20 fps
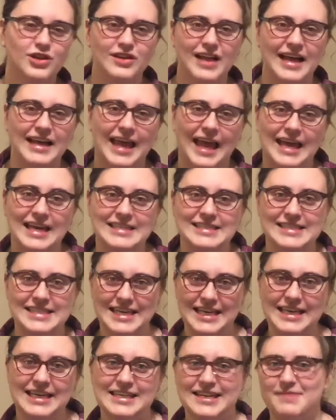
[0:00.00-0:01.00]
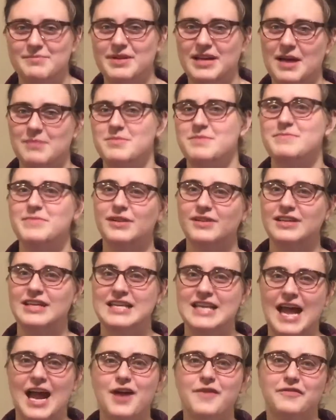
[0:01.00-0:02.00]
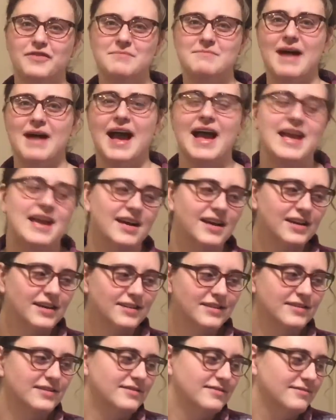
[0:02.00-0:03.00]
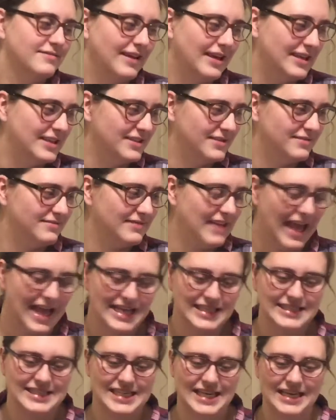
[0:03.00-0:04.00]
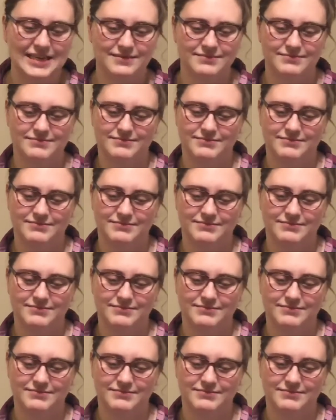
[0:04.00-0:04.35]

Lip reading: are like antique and I become a millionaire from my like antique